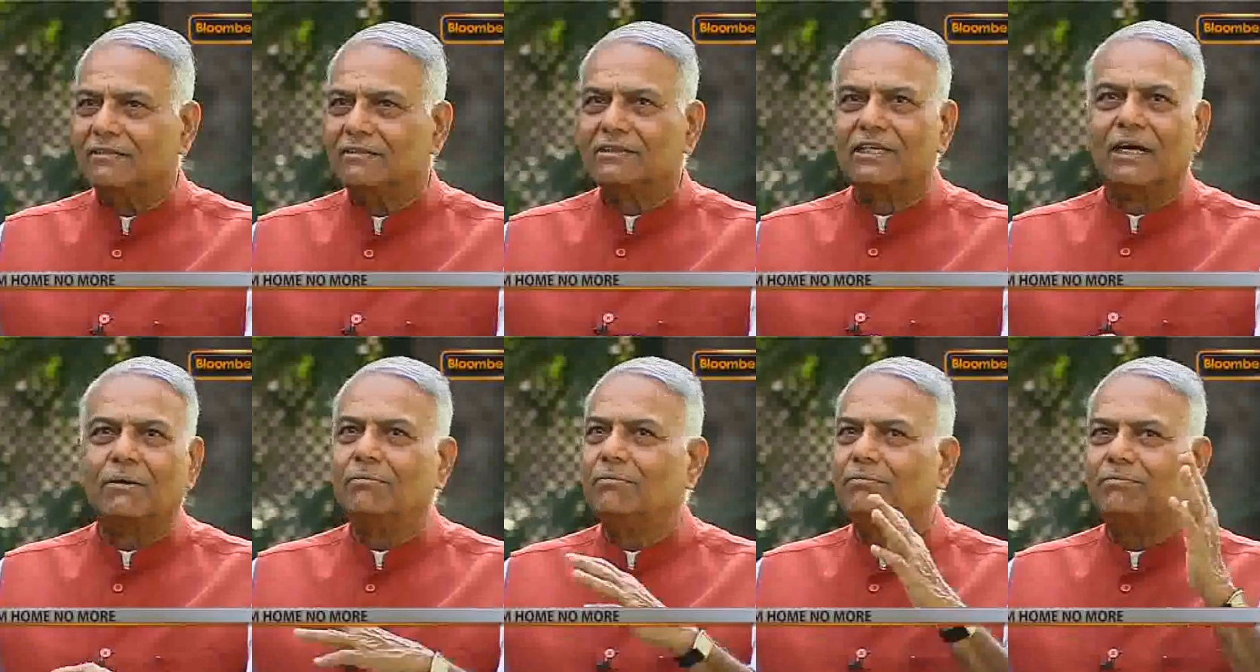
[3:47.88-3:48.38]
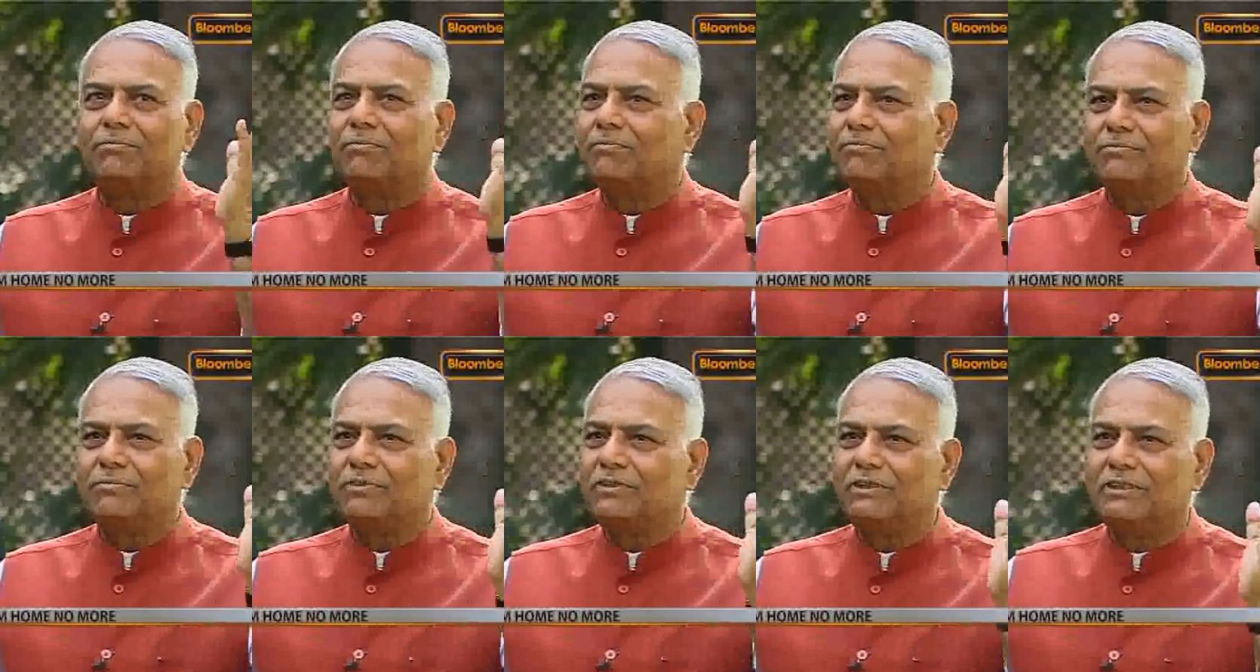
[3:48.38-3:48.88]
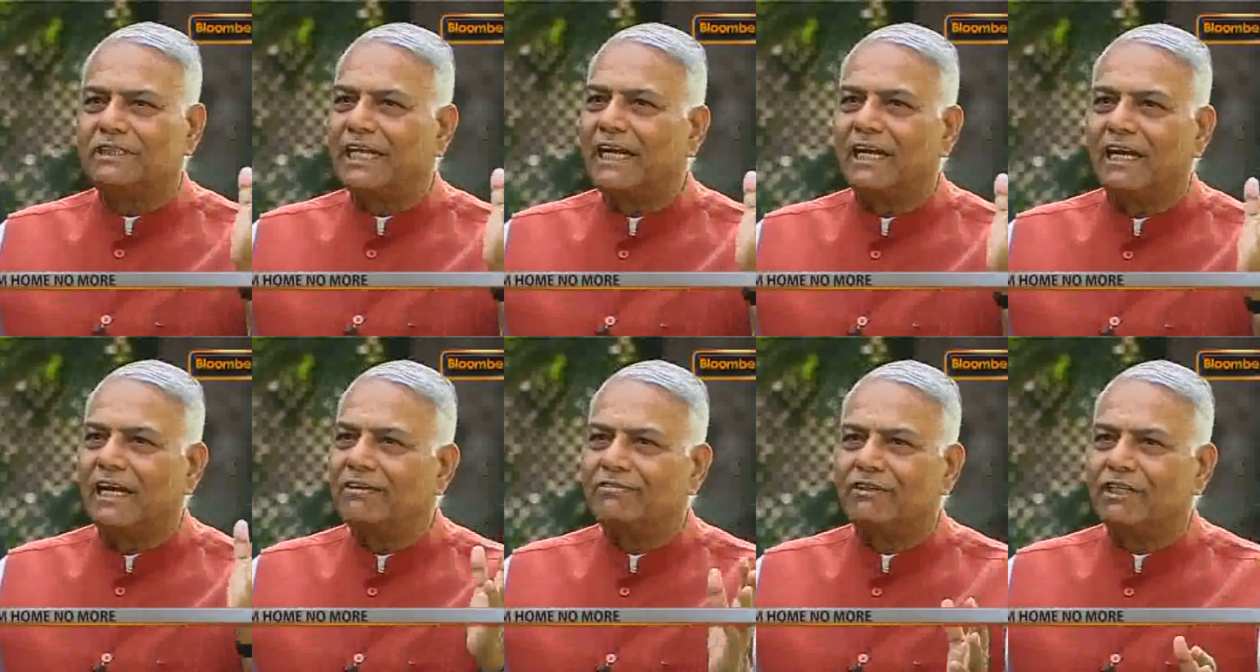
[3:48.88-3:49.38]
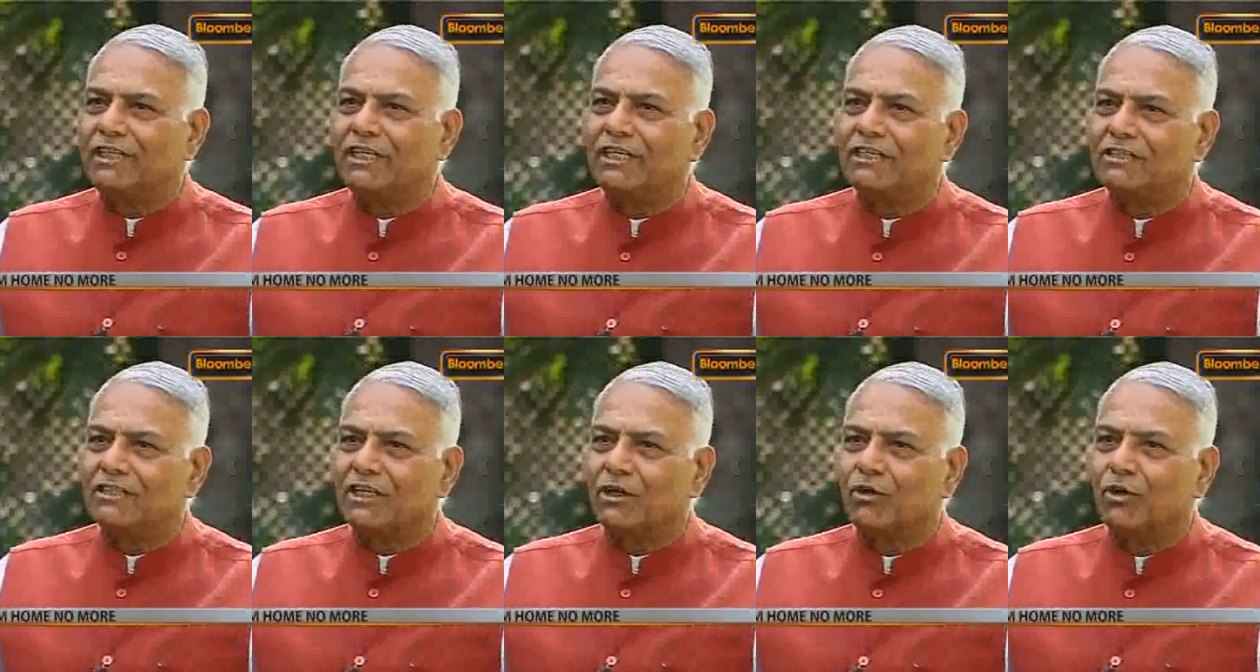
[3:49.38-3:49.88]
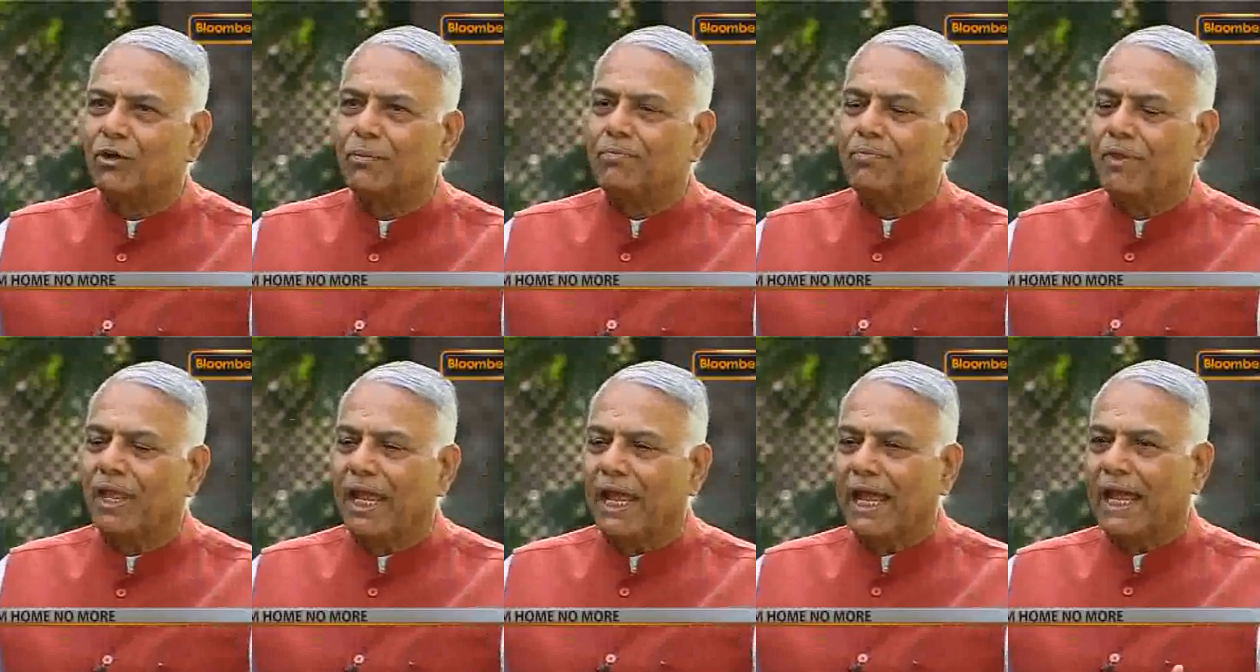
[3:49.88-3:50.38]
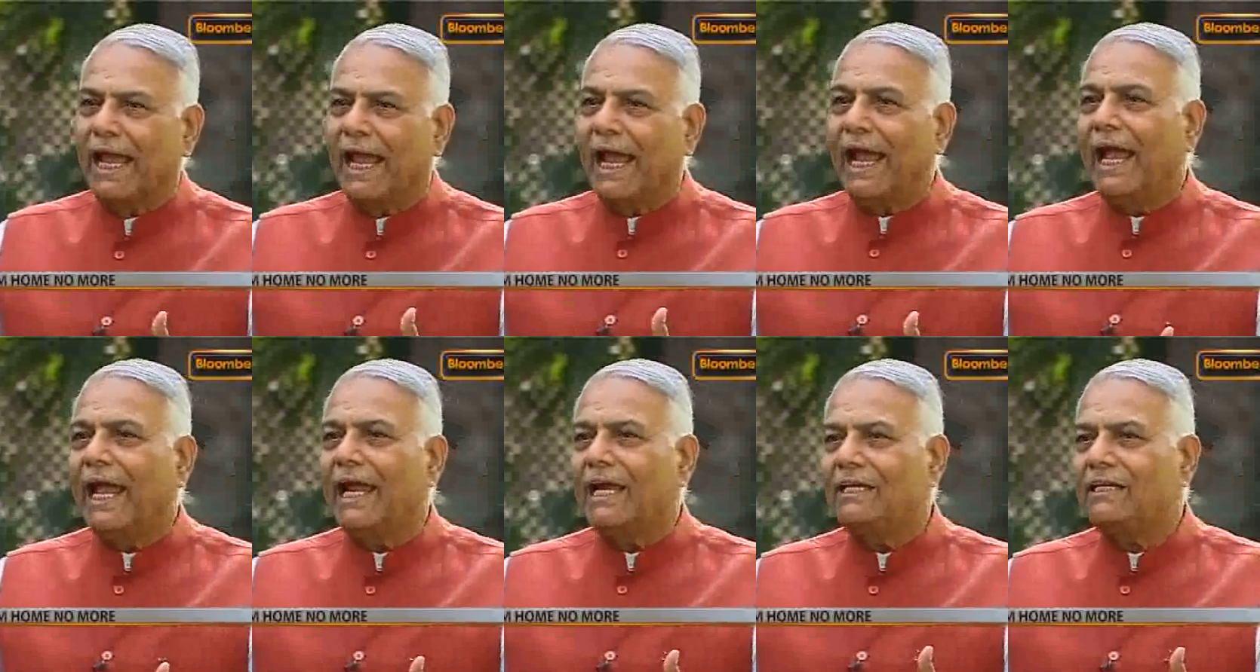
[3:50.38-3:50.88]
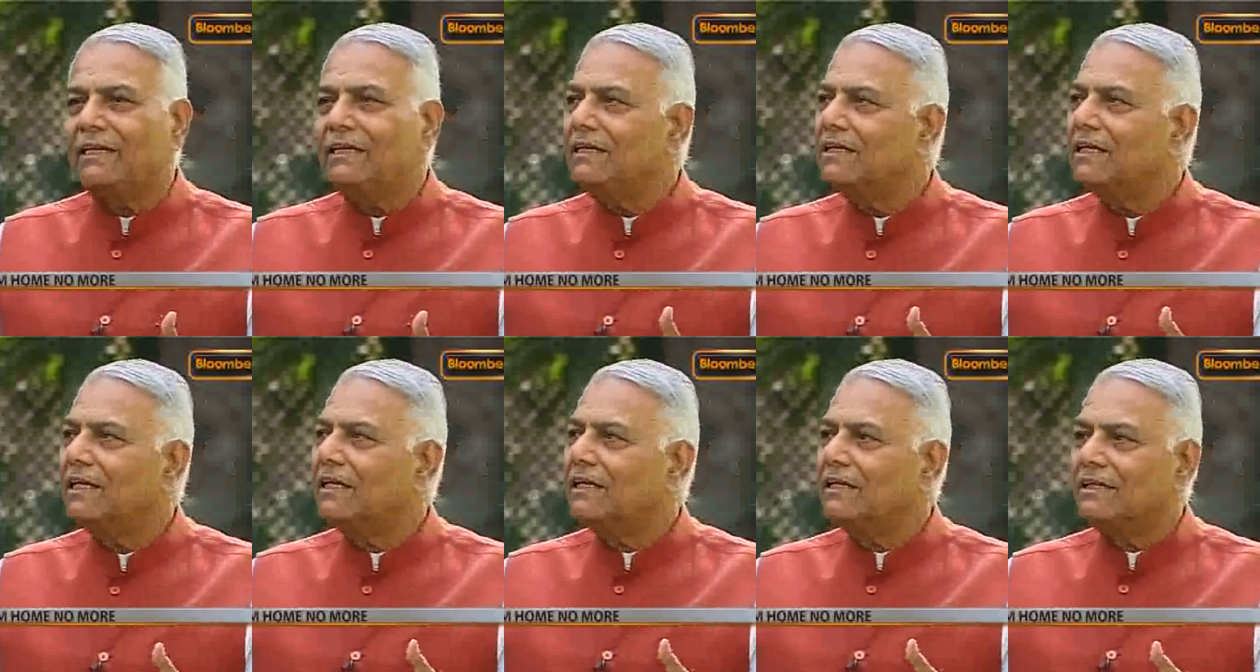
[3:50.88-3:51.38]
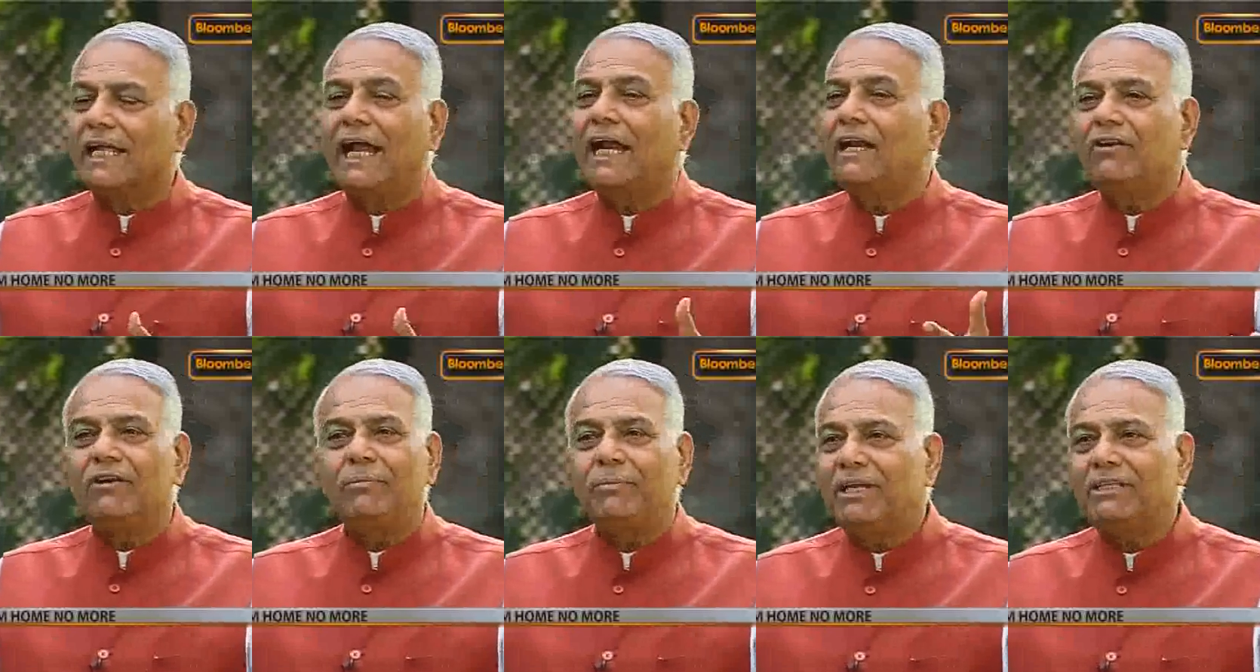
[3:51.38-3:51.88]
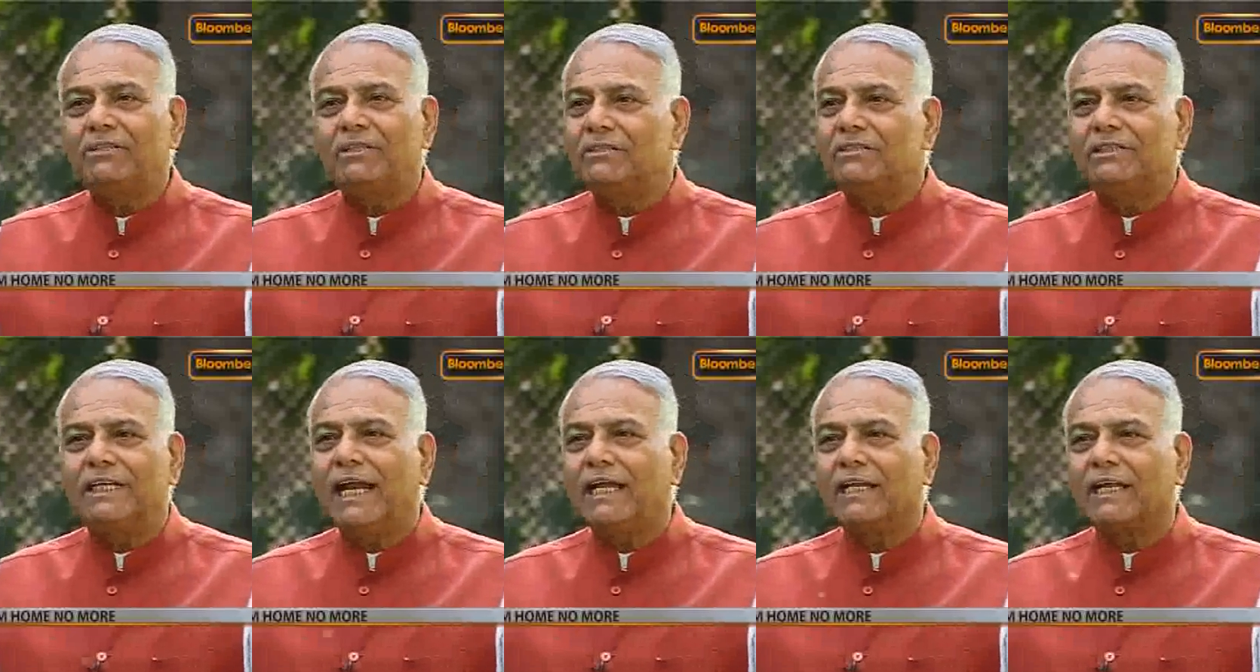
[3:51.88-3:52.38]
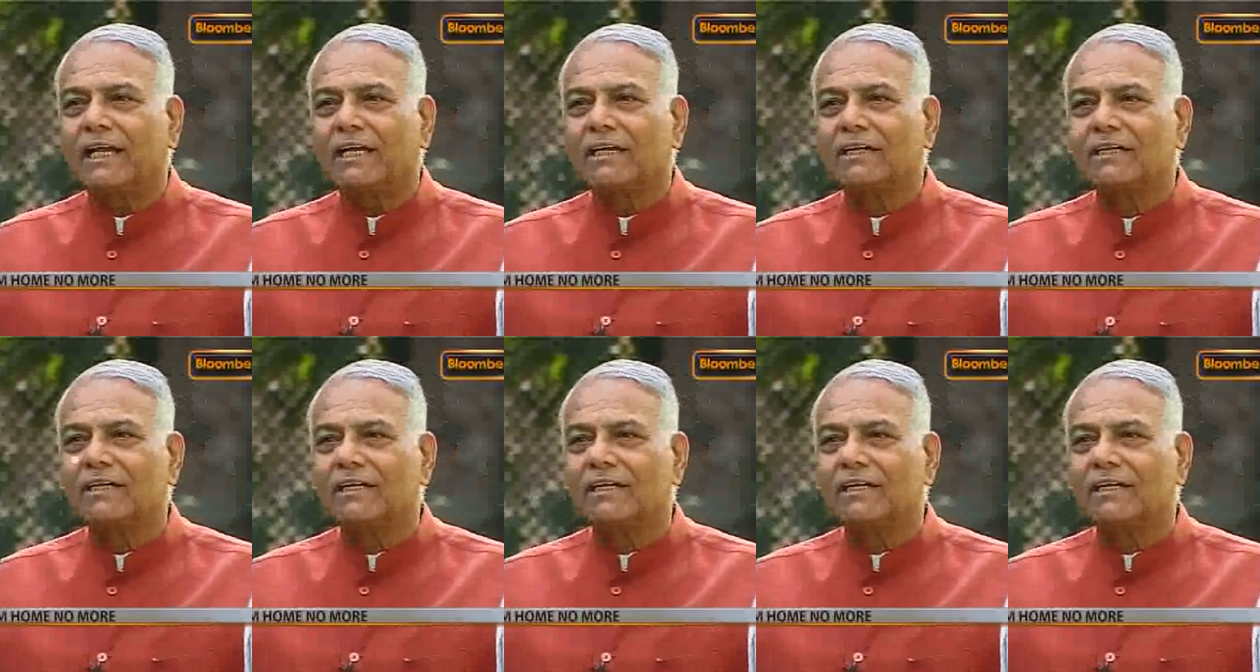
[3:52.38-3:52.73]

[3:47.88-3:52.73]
some 10, 11 years ago. And that remains static.